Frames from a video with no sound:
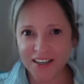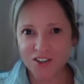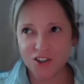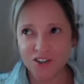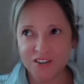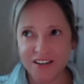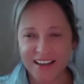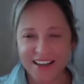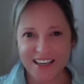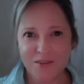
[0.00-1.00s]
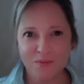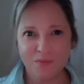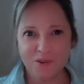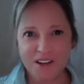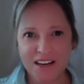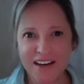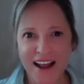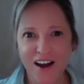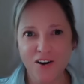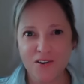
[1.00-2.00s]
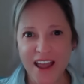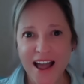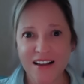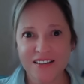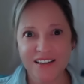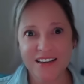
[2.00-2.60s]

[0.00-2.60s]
It's just that they keep bringing it out as